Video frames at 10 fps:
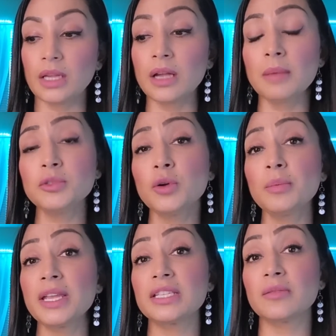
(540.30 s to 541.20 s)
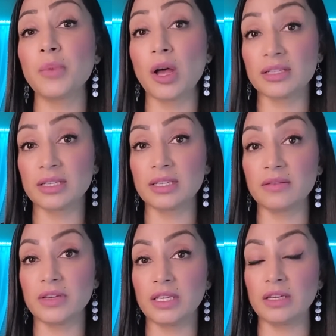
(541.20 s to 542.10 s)
come to a place of
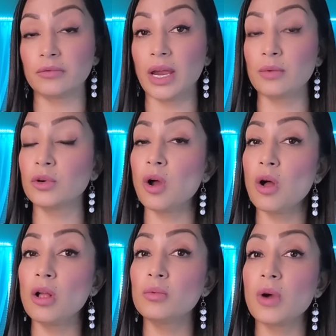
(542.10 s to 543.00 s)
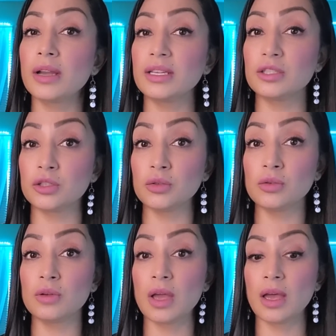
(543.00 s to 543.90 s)
positivity, right? We're all wanting
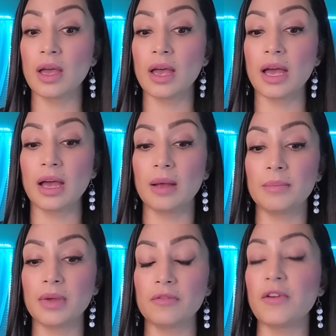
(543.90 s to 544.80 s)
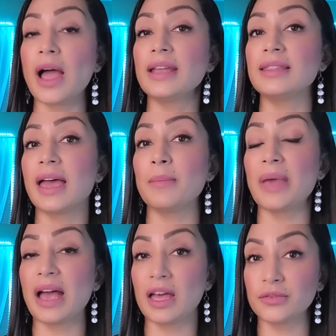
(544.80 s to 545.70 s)
to um, find that
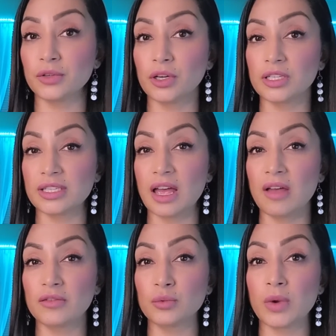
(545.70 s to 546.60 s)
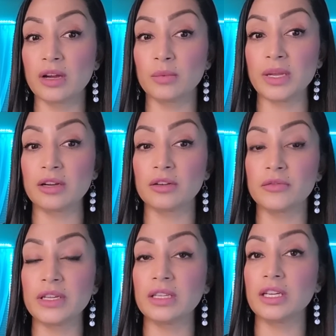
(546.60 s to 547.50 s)
path for ourselves where we are
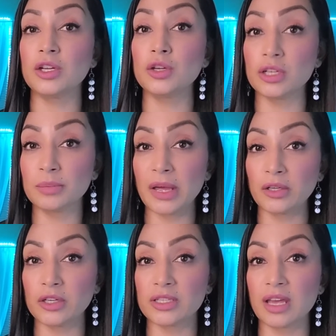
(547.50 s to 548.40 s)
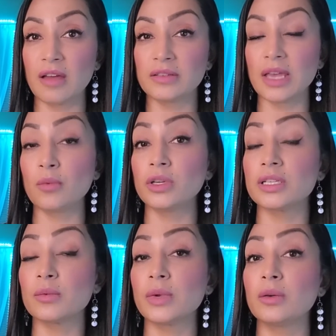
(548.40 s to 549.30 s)
feeling good about ourselves, that we're,
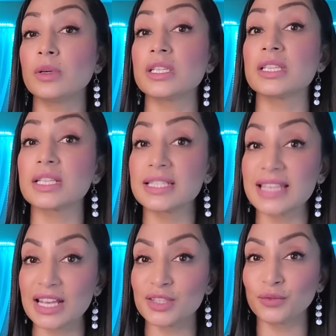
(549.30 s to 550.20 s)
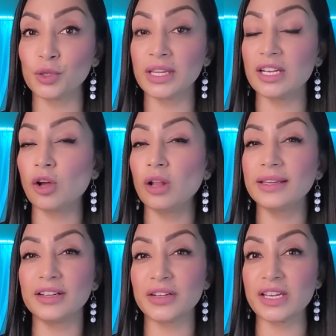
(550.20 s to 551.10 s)
where we're successful in all
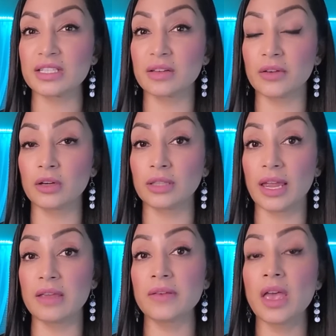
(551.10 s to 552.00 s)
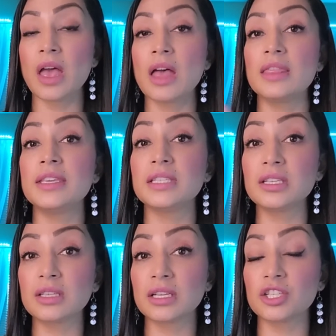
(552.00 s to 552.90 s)
areas of our life. This
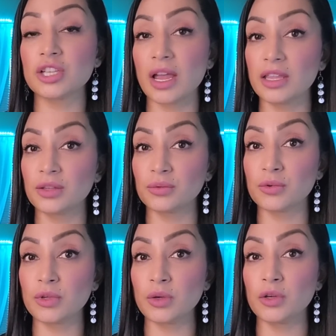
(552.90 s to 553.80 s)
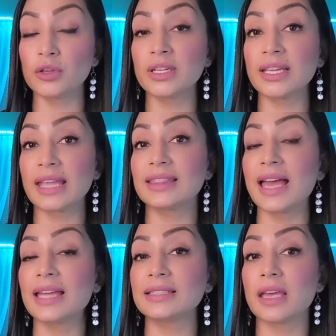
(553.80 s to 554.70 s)
is going to shine through you. You're going to get
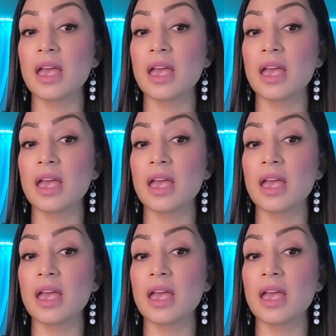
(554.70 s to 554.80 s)
that,